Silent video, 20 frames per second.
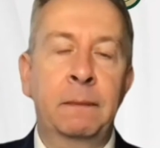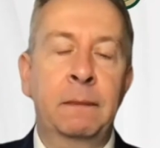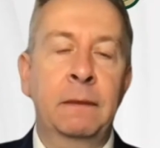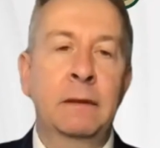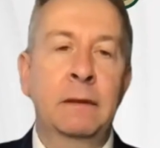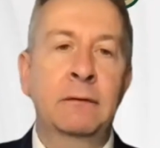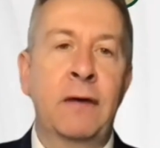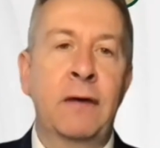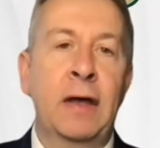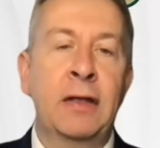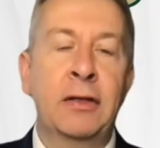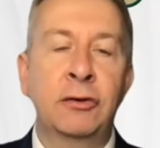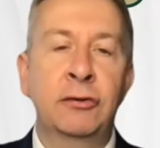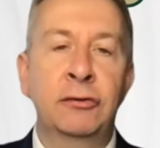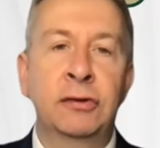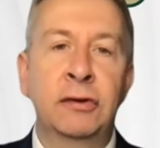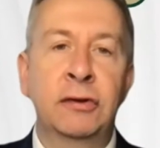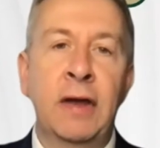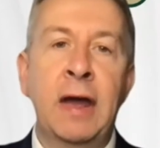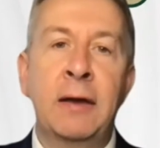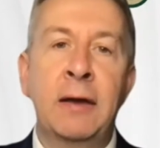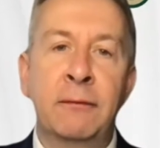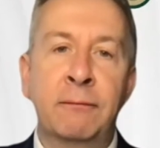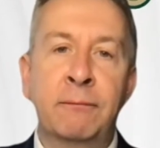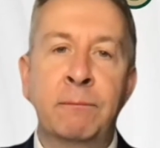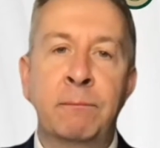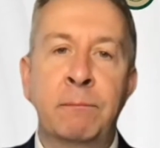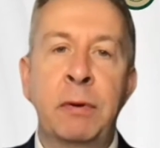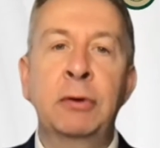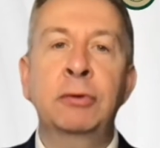values today
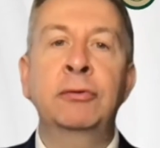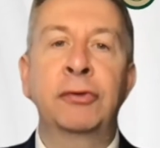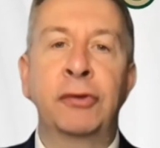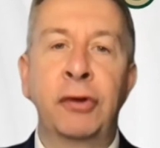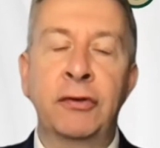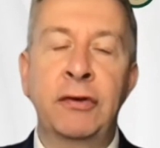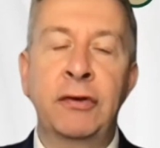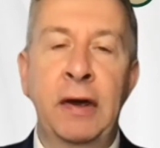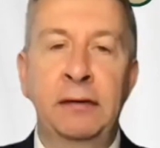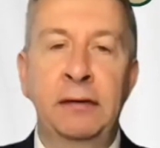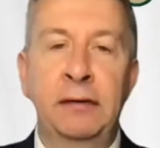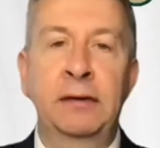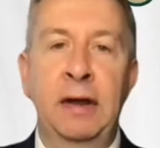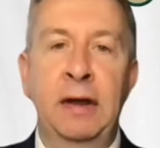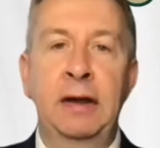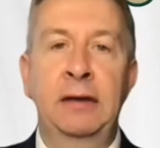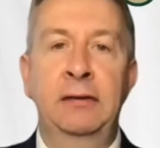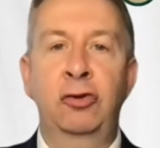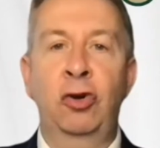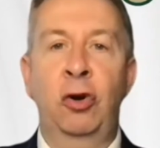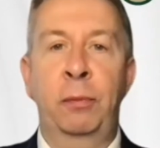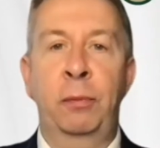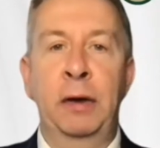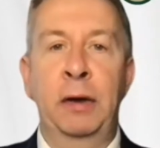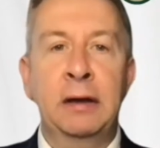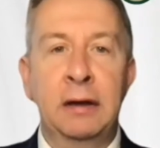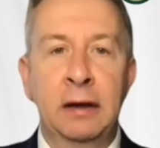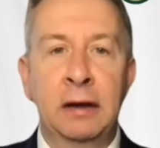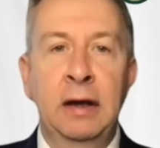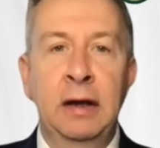builds on yesterday's
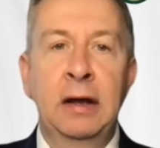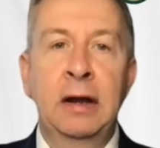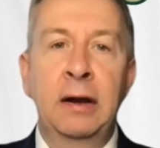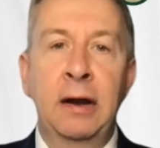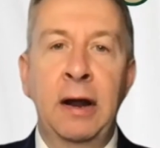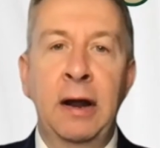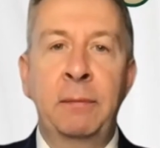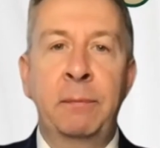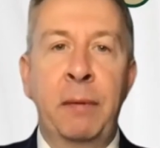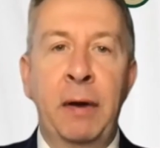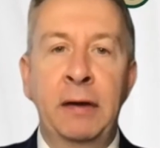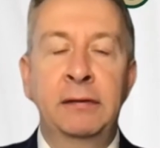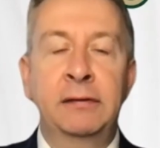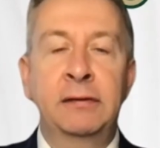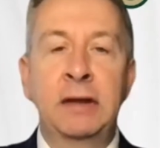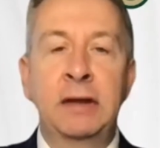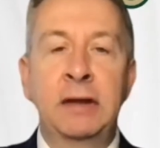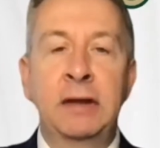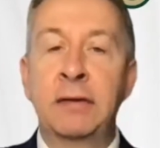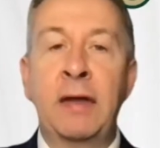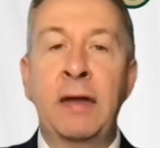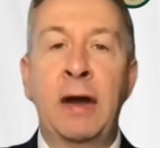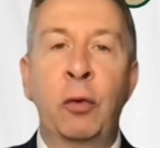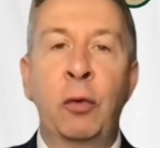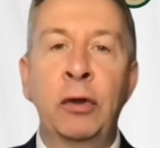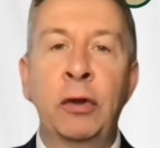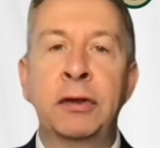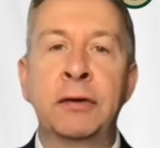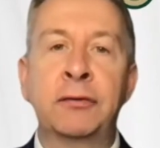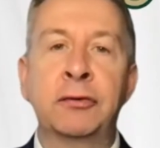topic, led by Steve and that
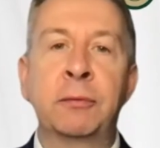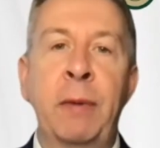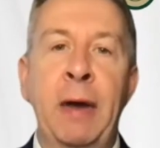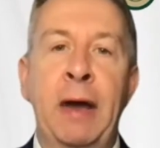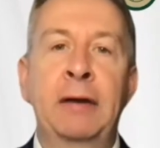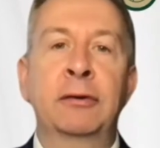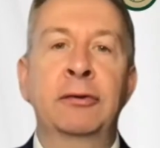wonderful panel